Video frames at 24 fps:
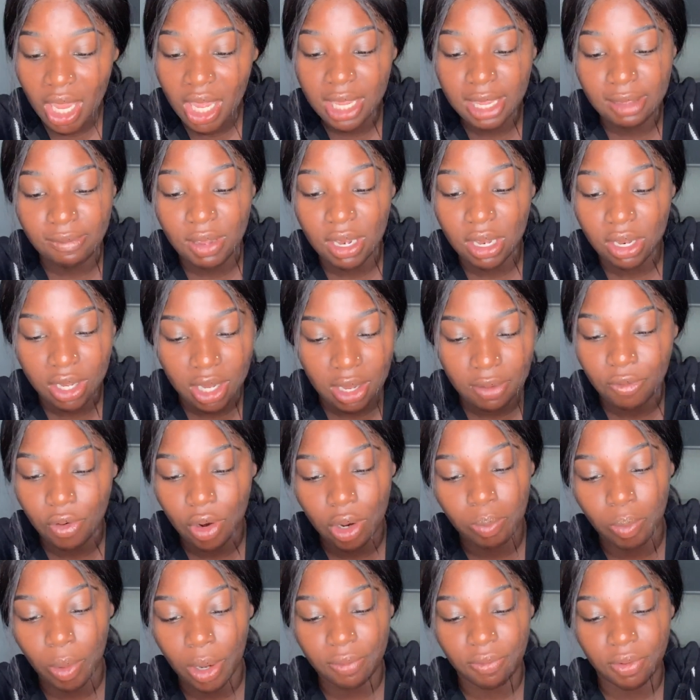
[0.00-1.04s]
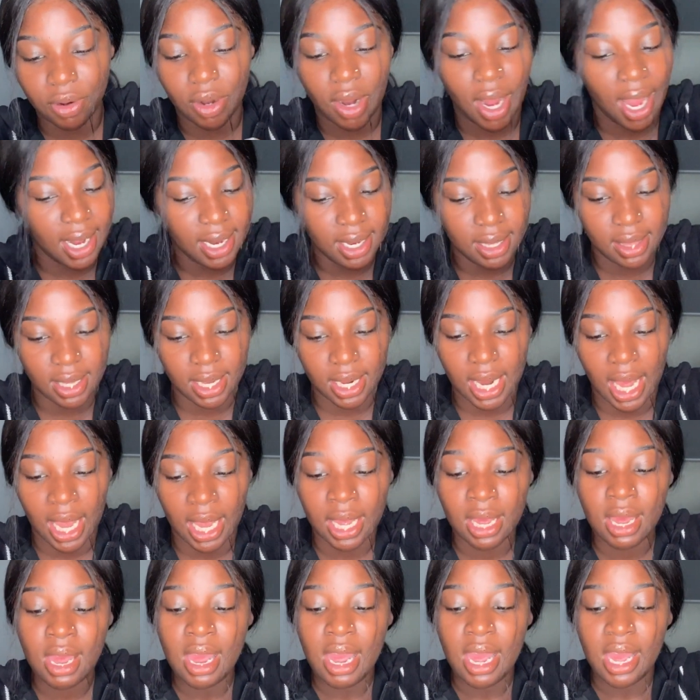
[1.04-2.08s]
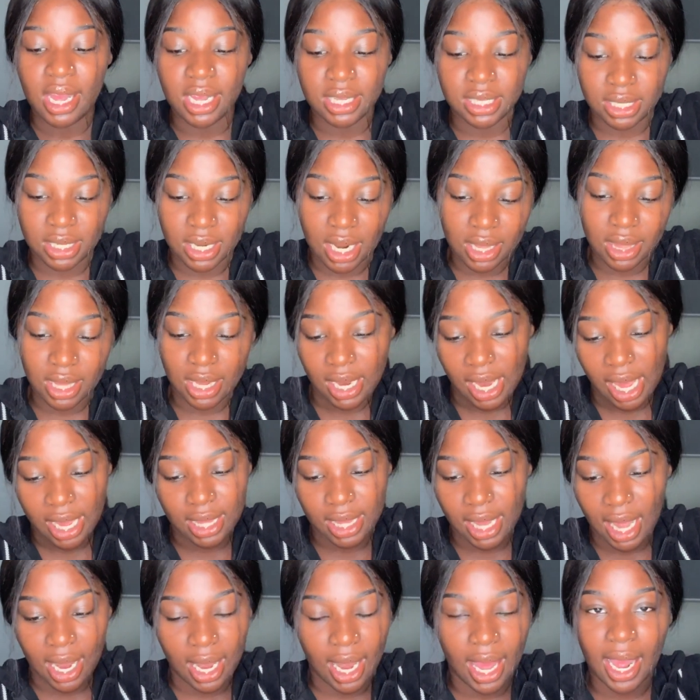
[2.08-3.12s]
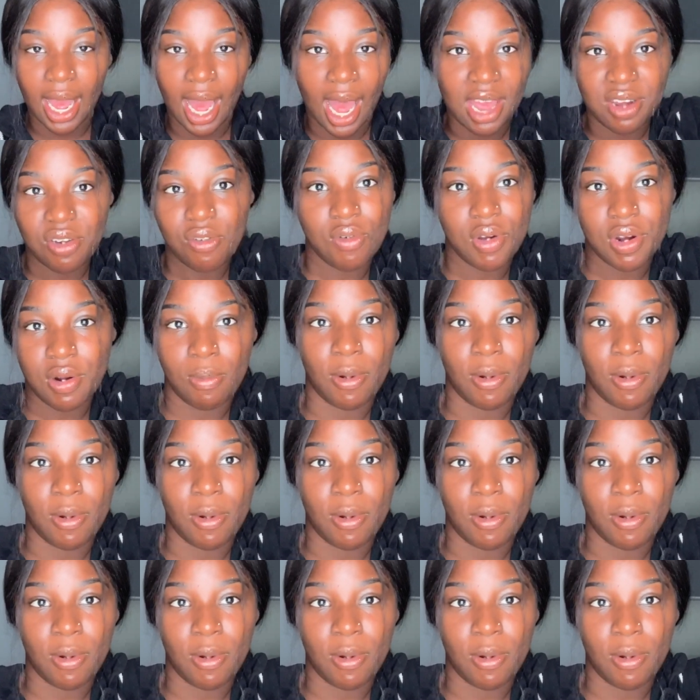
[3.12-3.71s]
even looking for a boyfriend or anything. Like, it's nothing like that. Like, I don't want a